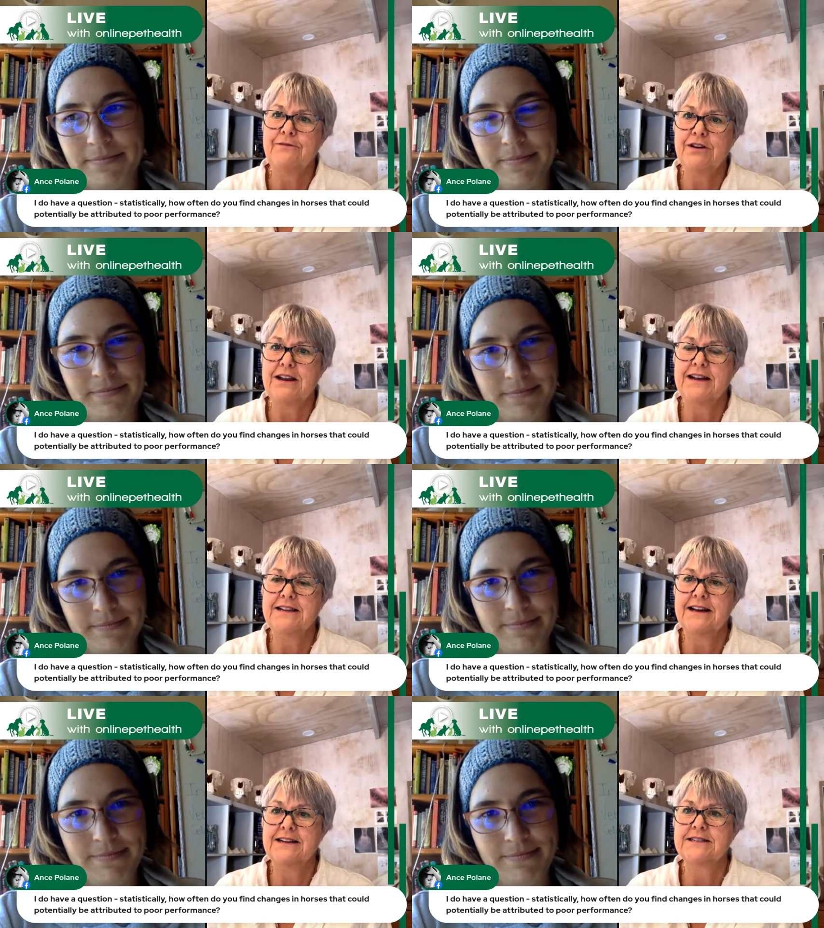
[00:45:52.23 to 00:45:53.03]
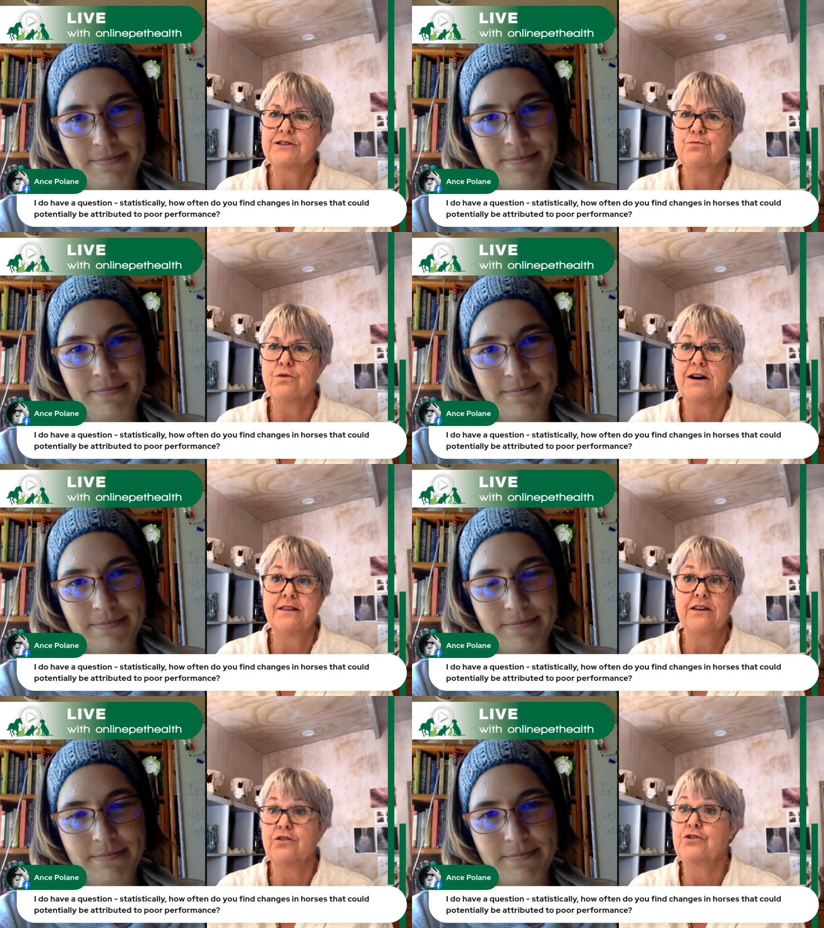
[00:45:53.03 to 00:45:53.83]
Speaker 1: then relate that to why
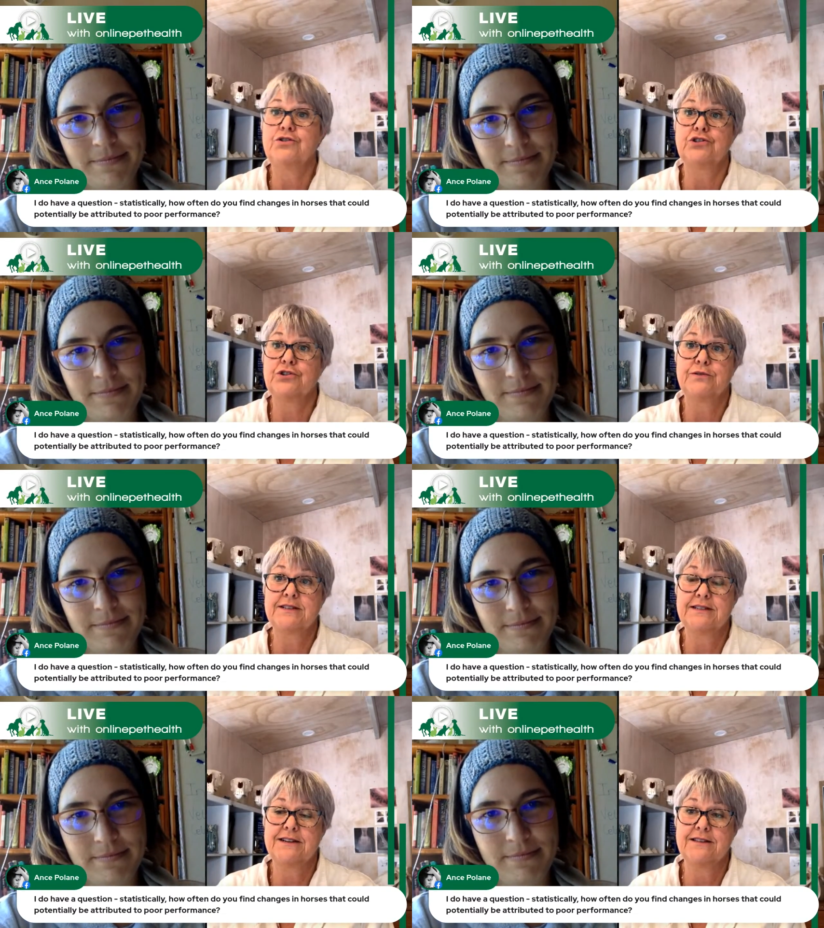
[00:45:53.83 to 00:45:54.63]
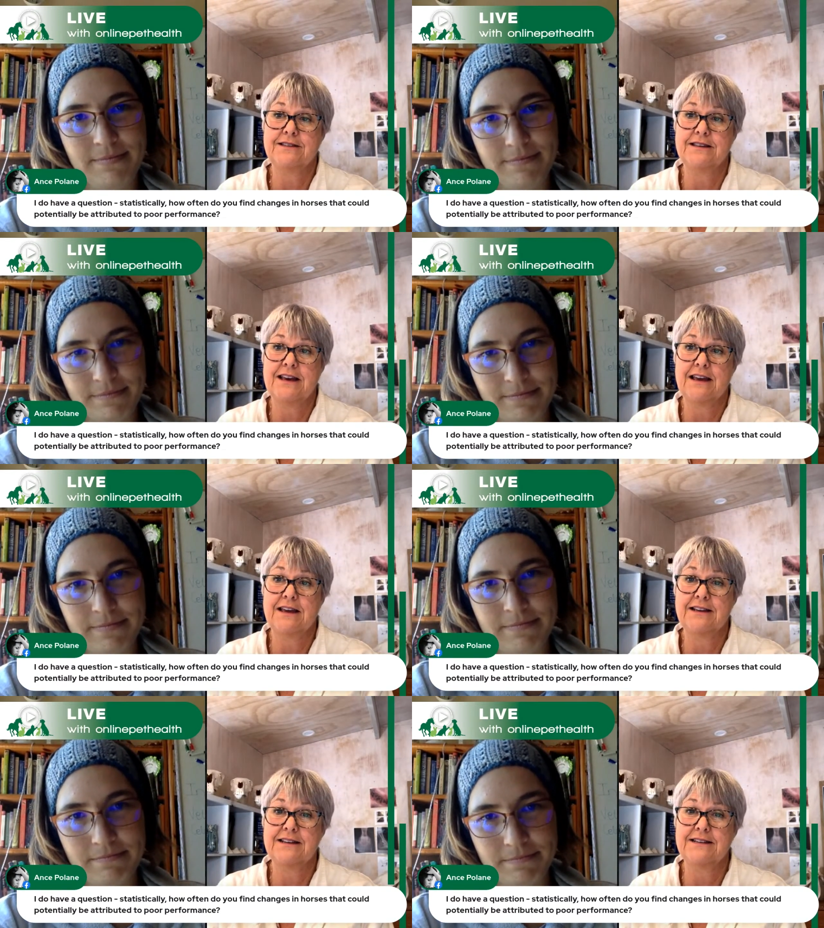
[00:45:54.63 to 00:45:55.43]
they couldn't do a certain
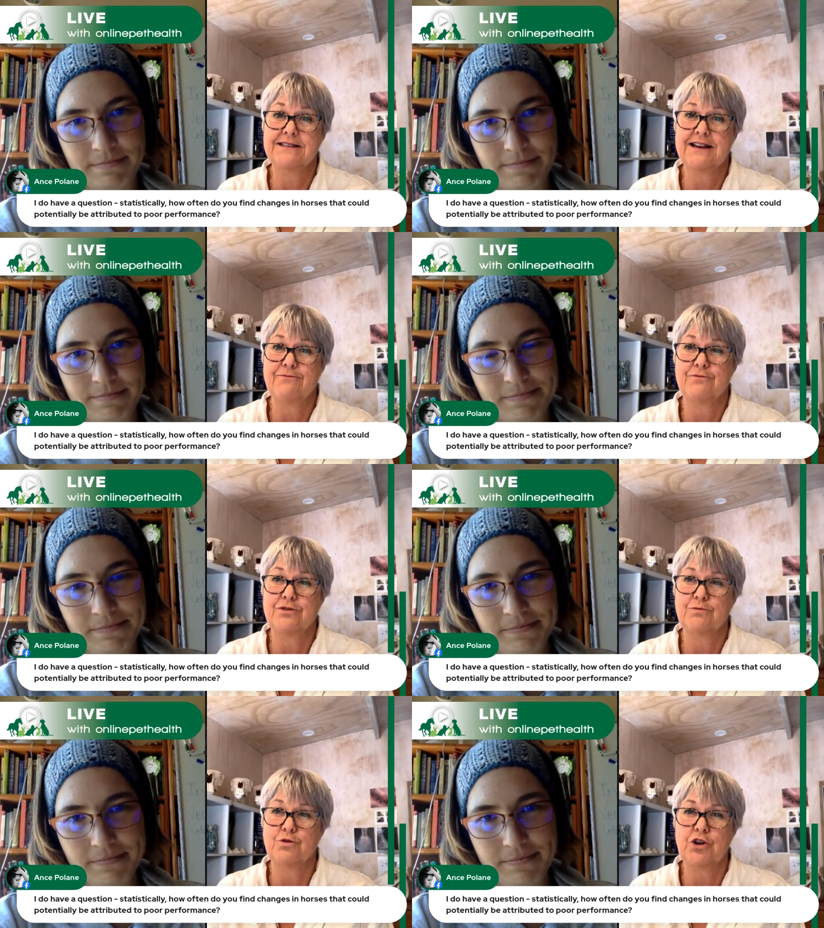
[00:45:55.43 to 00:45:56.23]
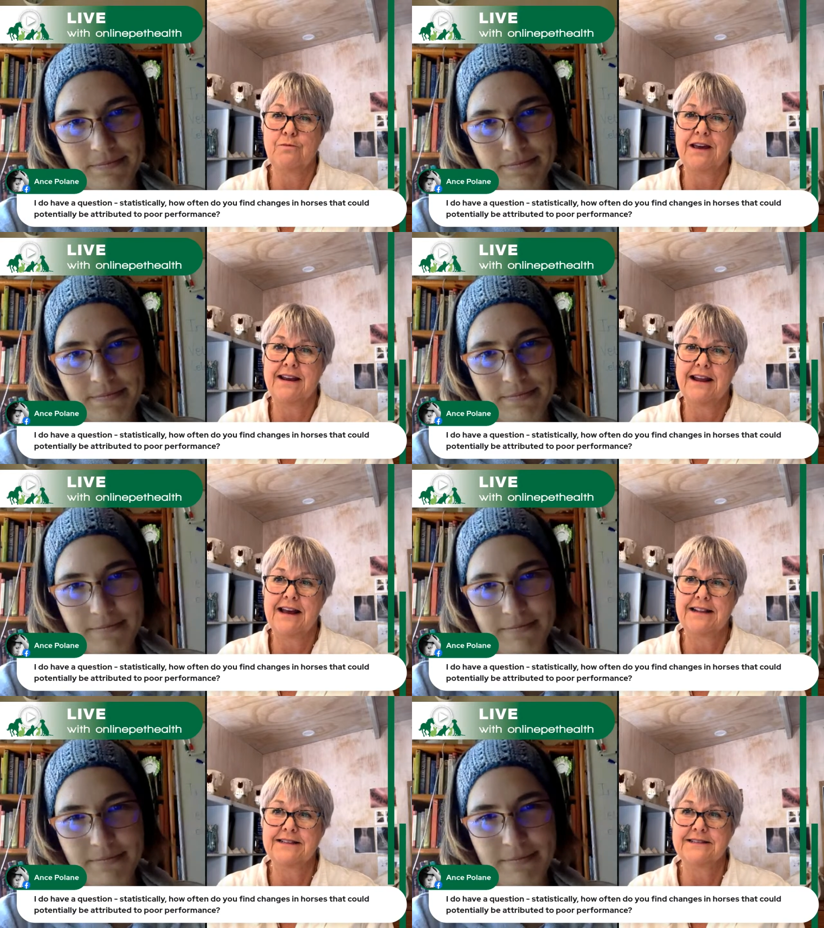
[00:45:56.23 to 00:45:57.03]
thing. Is that what you mean,
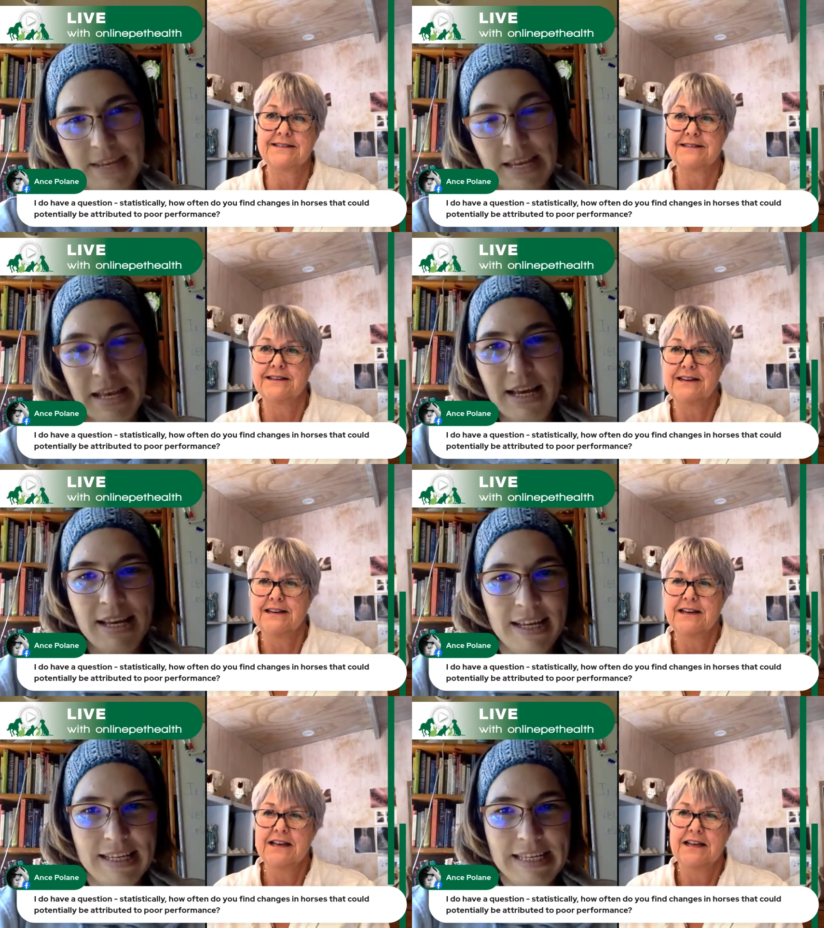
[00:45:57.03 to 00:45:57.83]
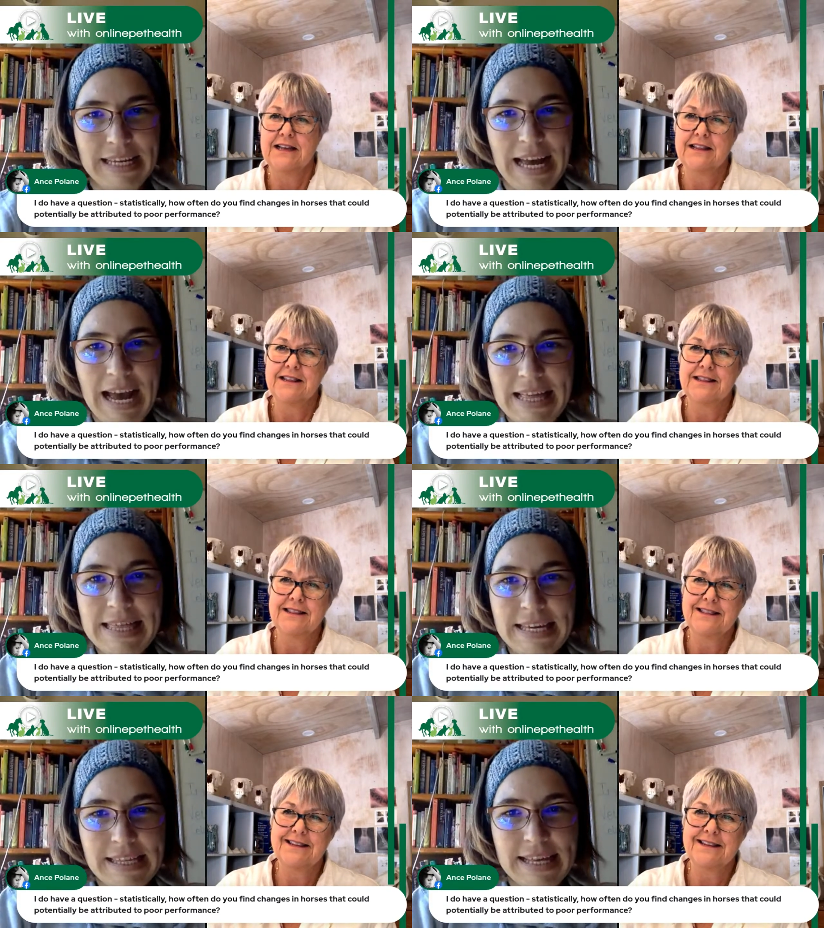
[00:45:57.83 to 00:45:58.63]
Ants?
Speaker 2: I
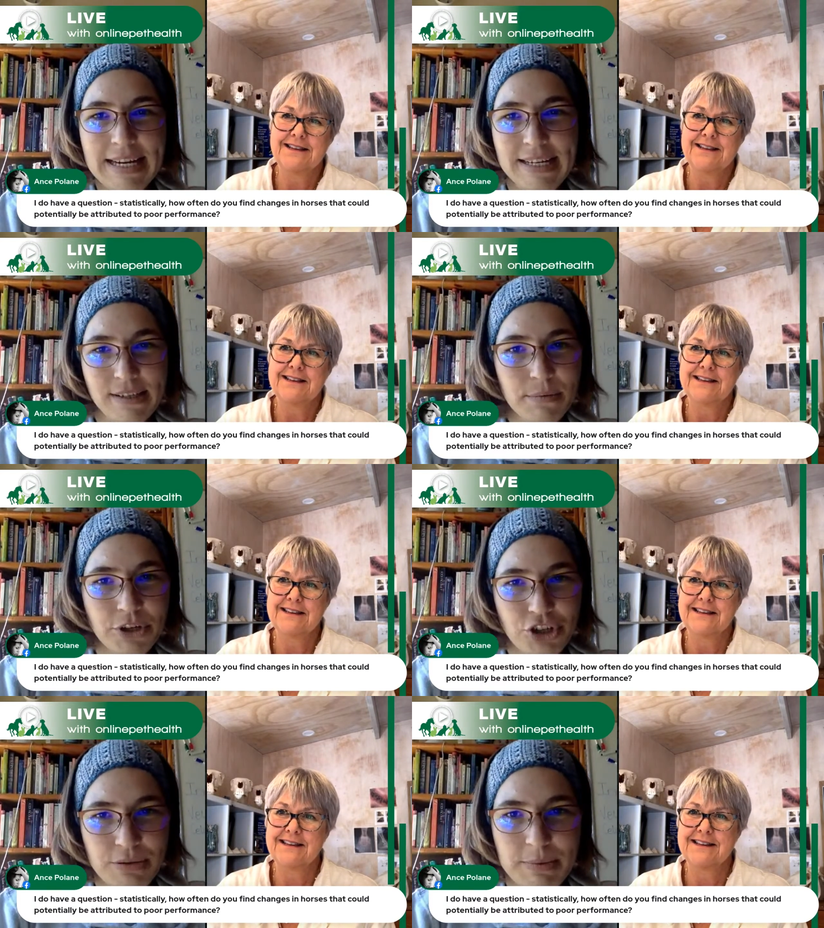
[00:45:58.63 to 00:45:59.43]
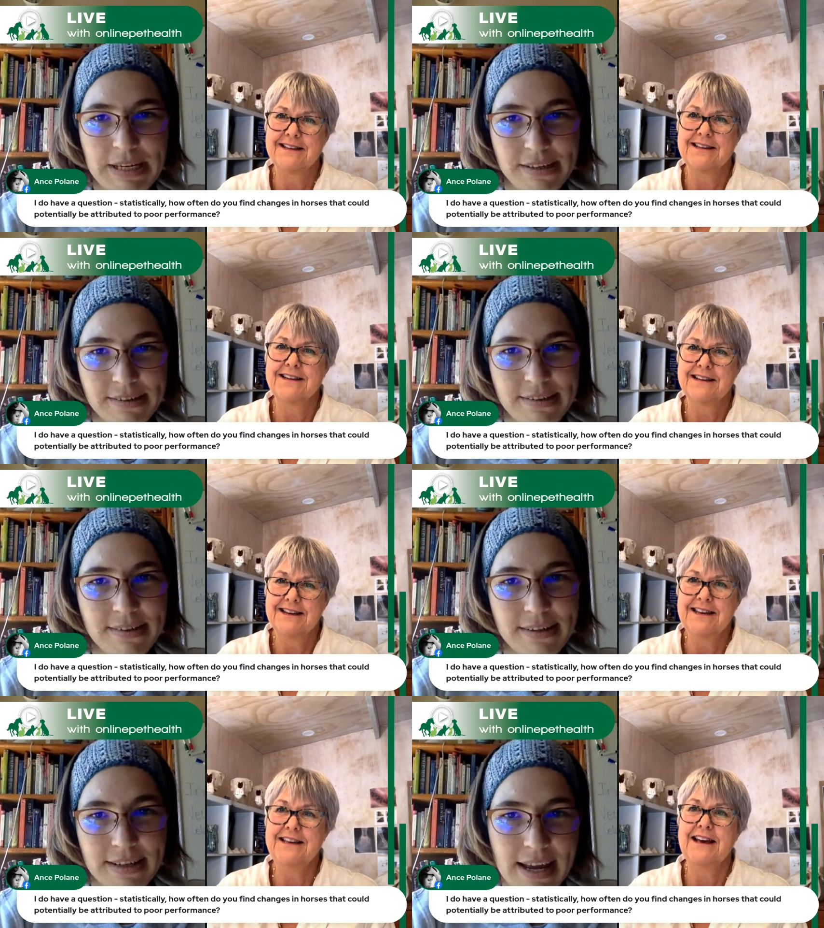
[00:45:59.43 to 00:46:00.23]
think that is what she
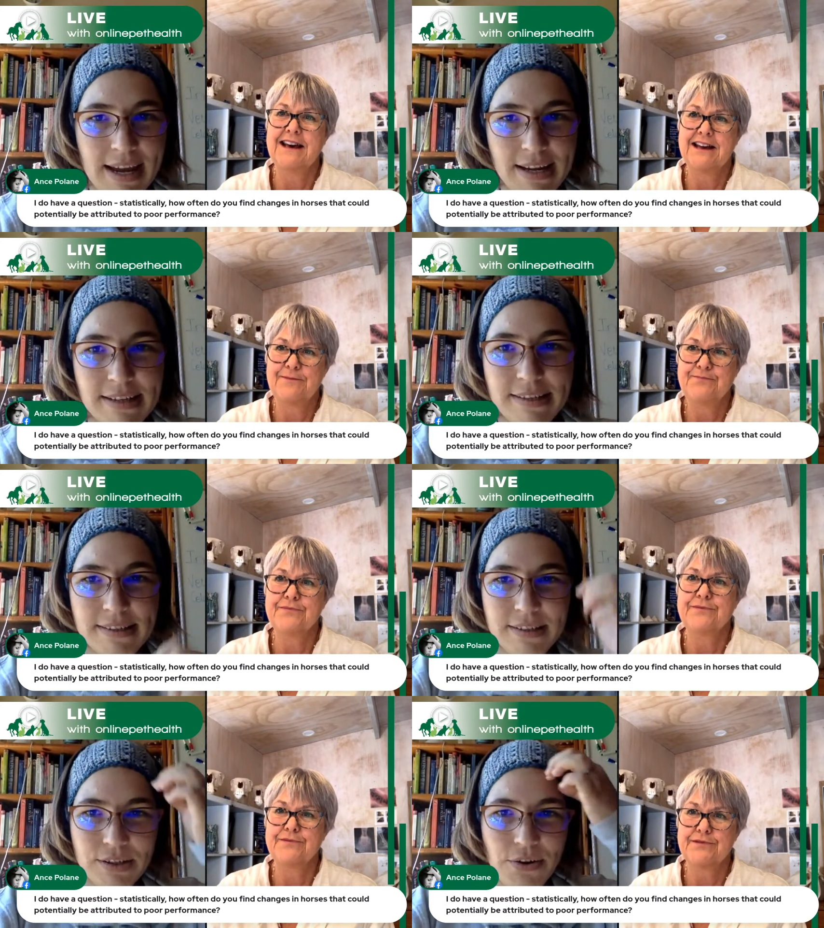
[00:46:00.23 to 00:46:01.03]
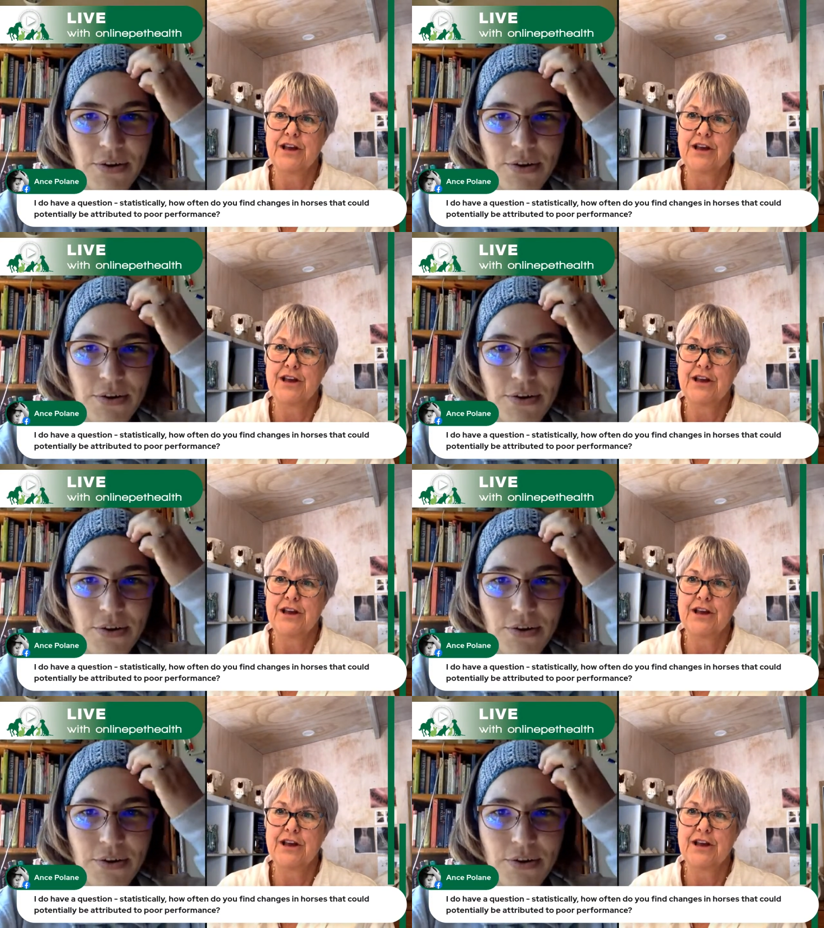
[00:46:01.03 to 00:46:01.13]
means. Yes. So,